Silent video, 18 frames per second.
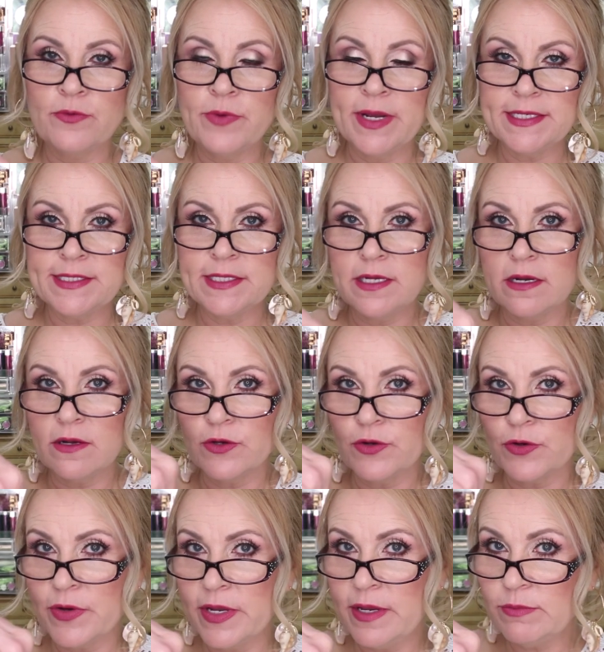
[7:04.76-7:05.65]
retinol
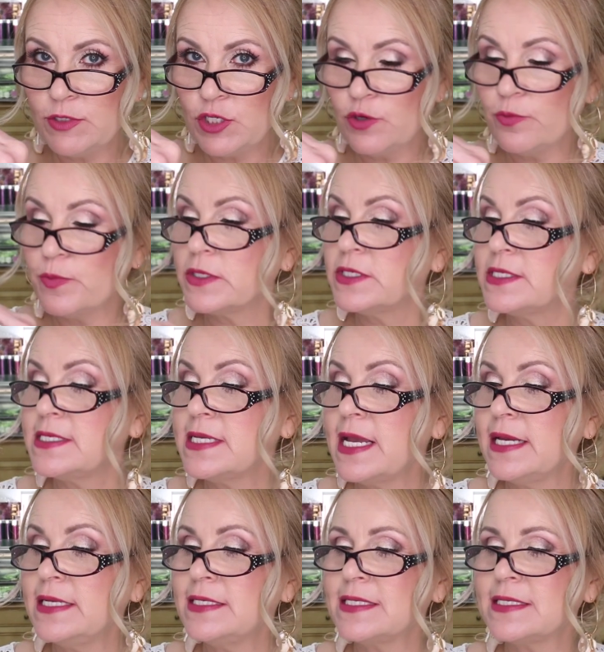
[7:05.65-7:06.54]
cream
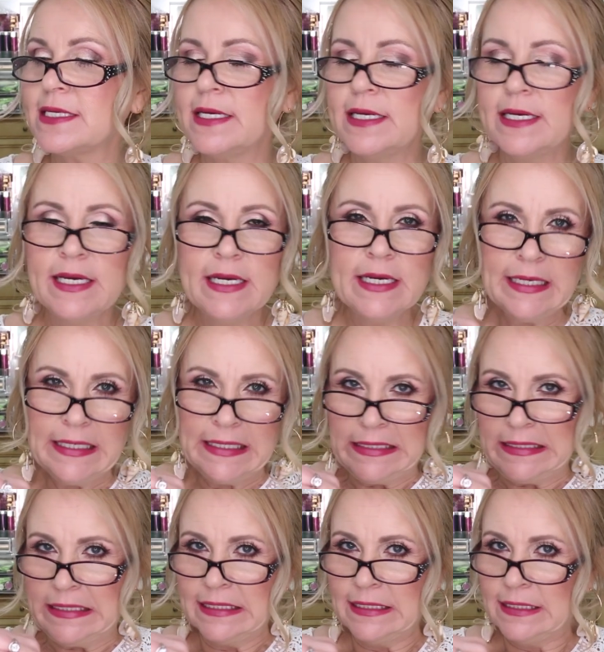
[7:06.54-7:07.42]
2%.
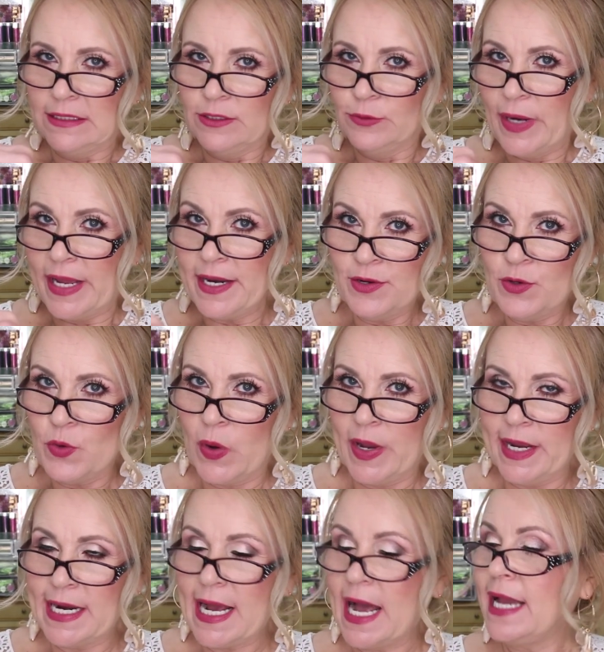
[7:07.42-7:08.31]

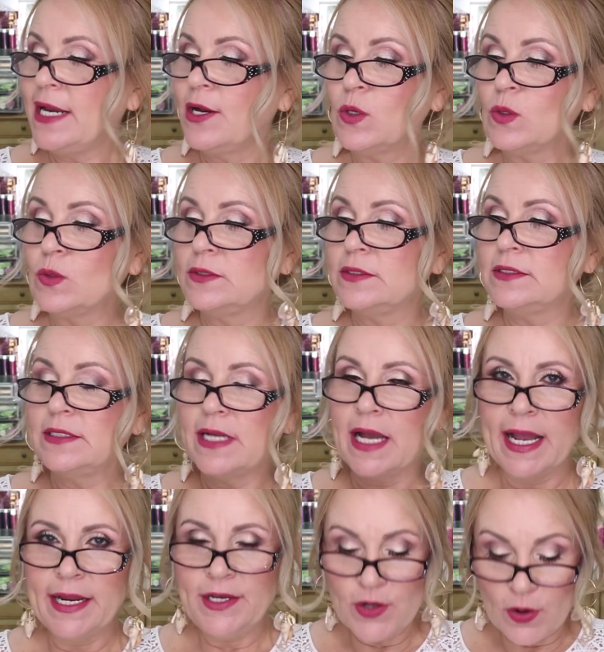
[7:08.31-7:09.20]
Retinoid, I don't,
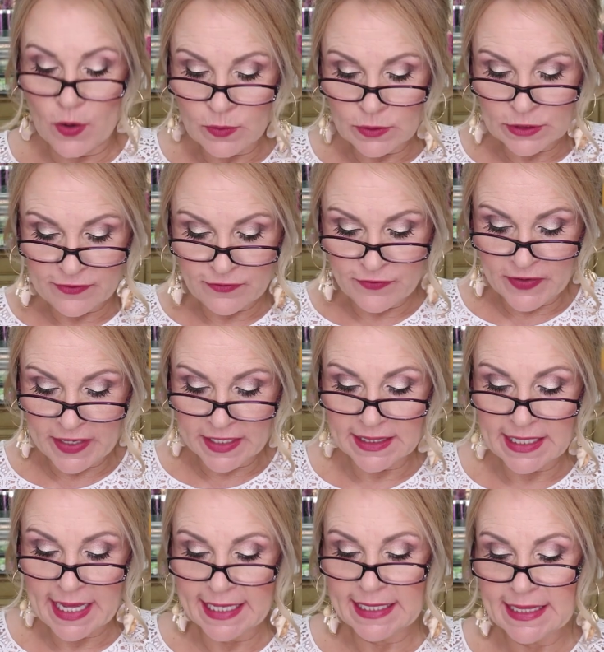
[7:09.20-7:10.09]
I don't
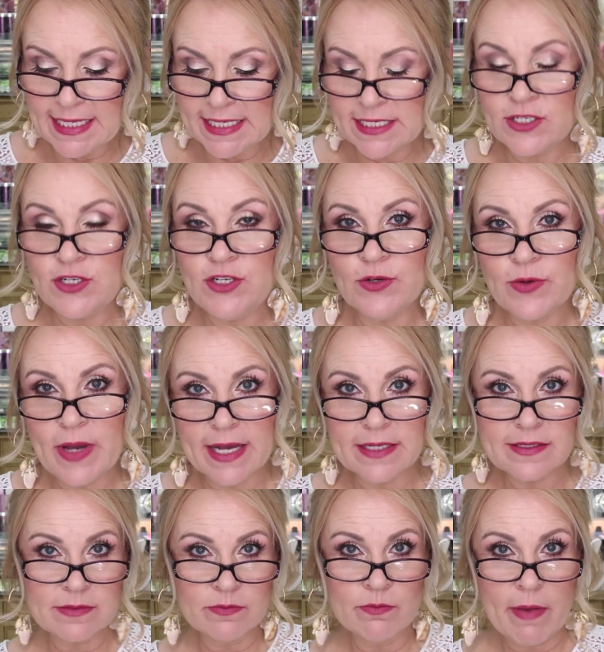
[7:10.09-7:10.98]
feel like these do
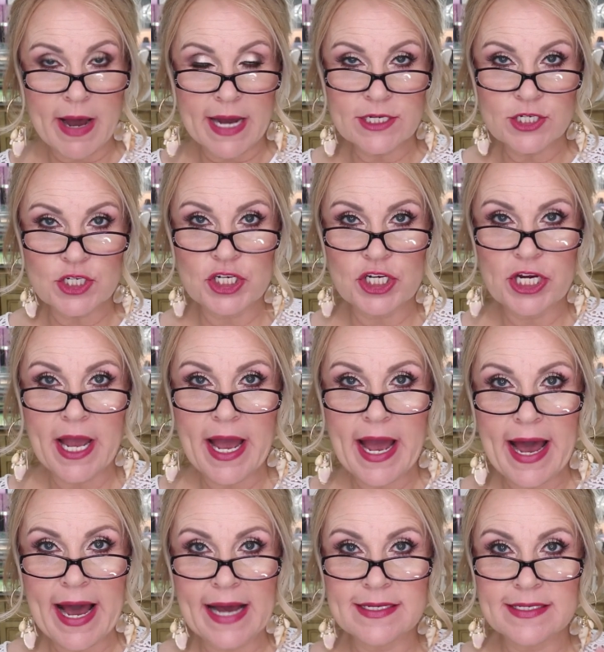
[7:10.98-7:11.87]
as much
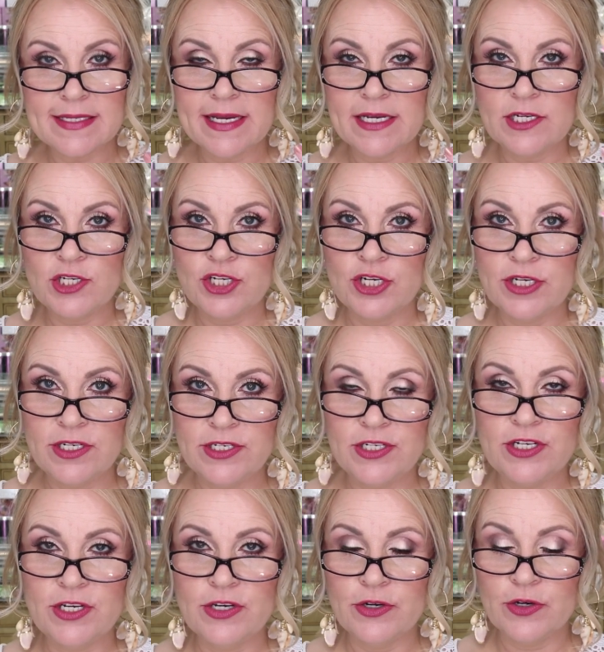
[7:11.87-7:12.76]
as they should
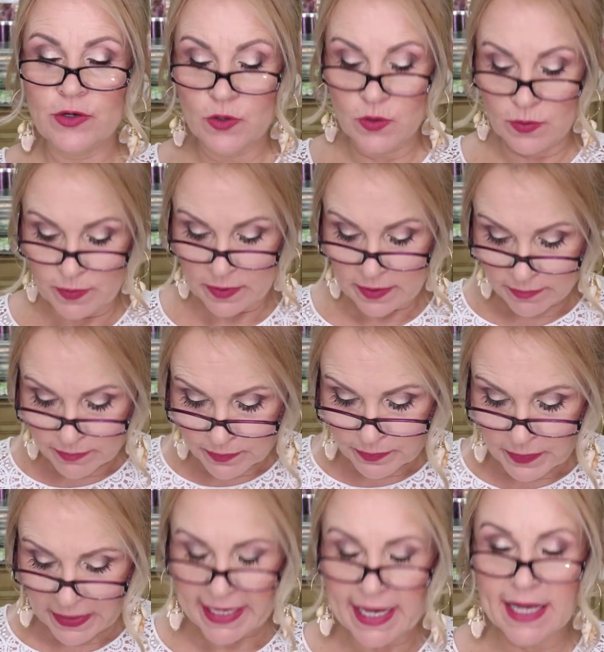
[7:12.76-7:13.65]
do
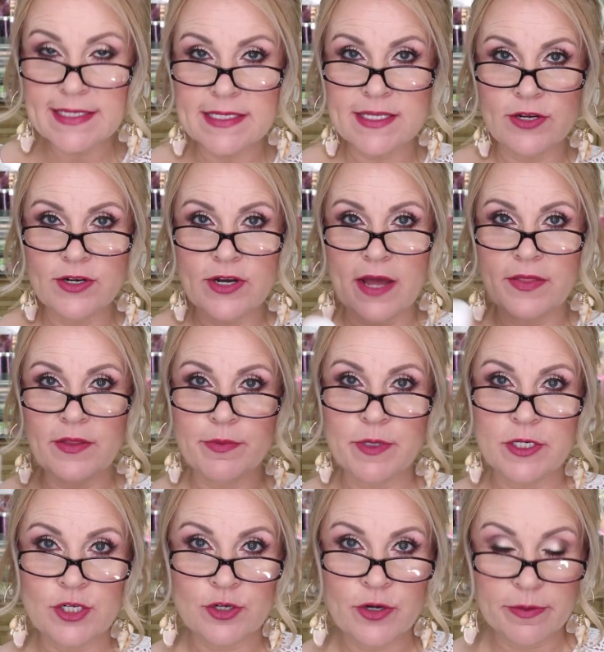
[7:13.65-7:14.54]
because they're not the
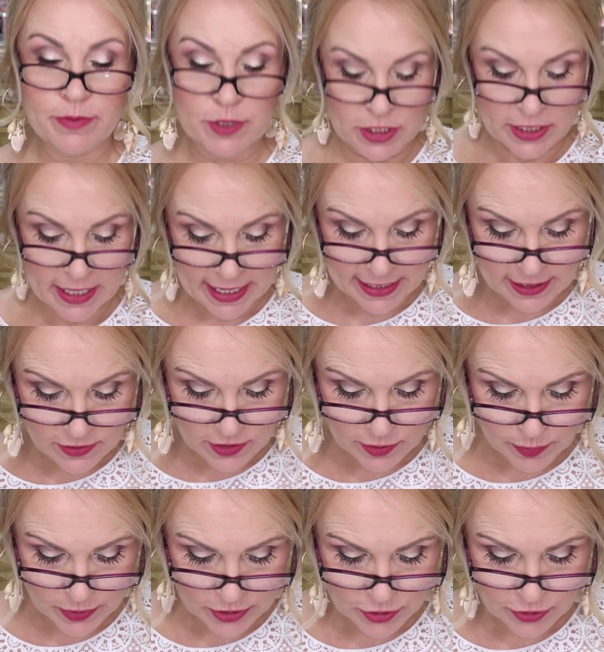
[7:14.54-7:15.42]
prescription, I use a
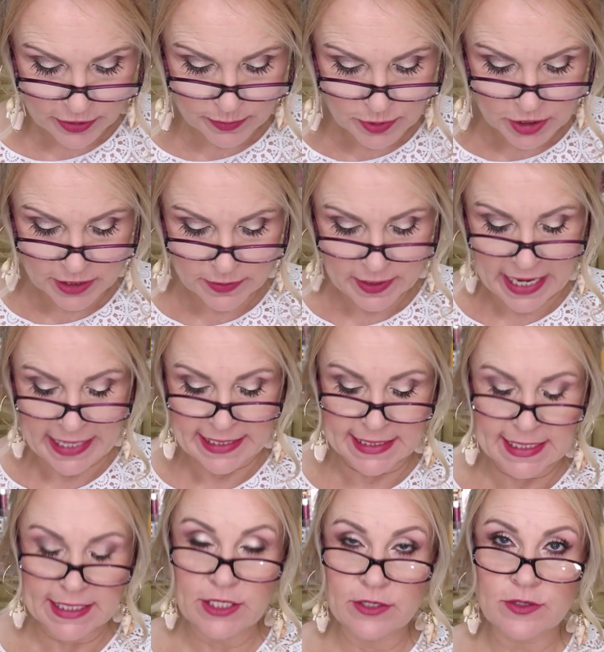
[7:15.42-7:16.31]
prescription. I
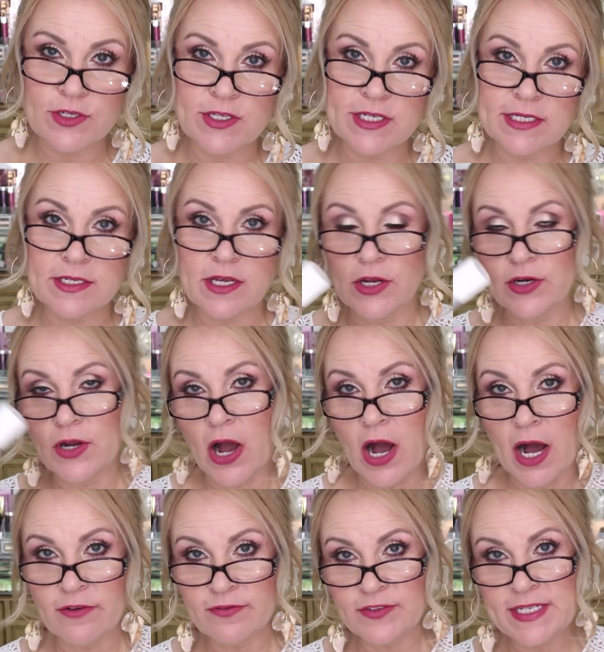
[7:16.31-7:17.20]
did use this on
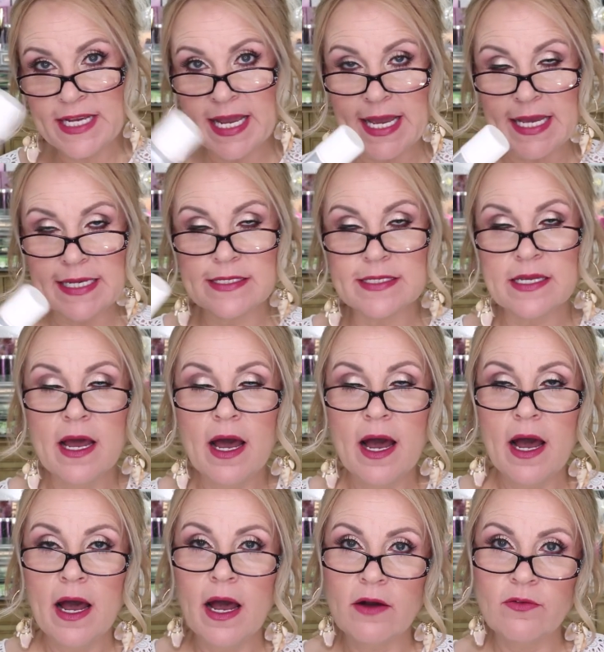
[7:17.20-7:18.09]
off days
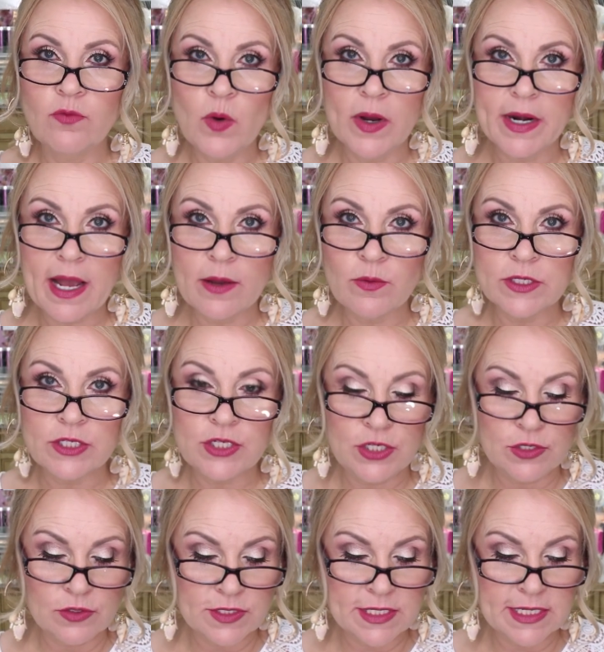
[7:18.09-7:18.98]
of what I was
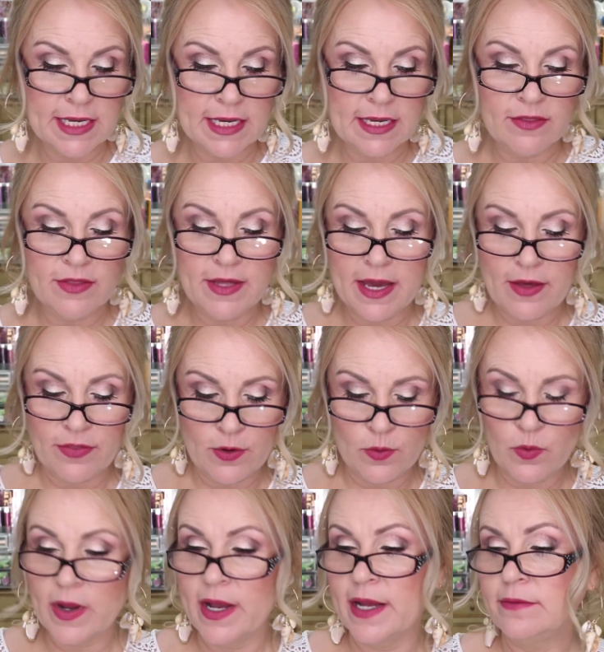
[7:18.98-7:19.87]
using the other
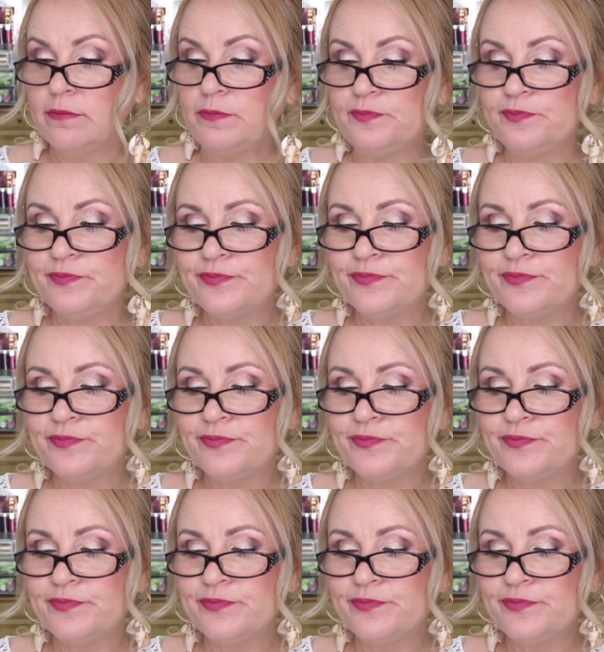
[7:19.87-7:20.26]
one